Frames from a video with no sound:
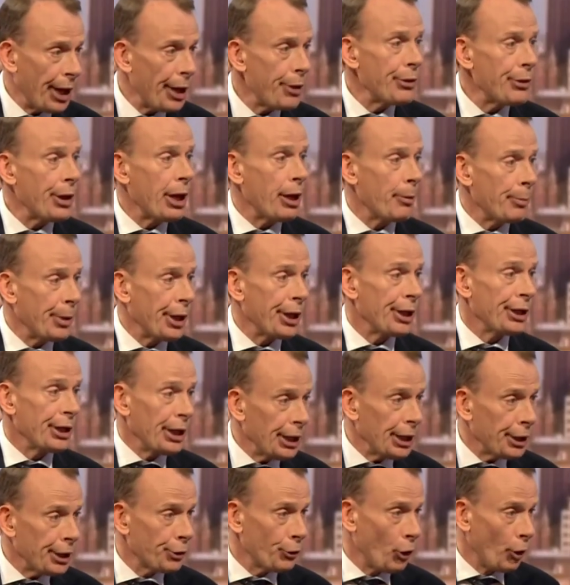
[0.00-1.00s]
without there
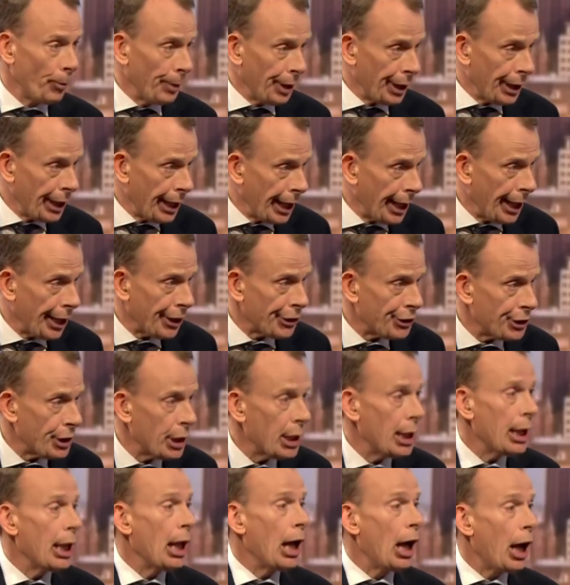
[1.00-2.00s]
being an economic
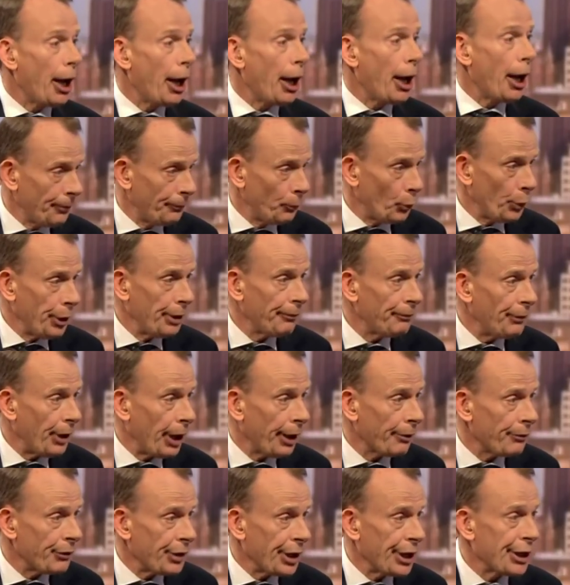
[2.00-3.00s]
hit after
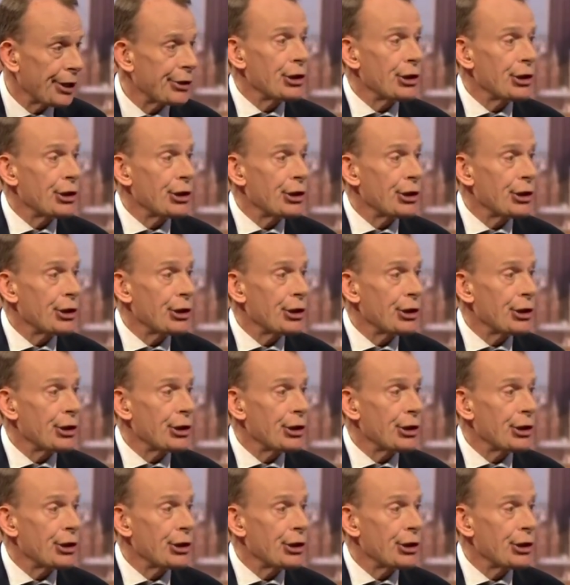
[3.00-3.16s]
45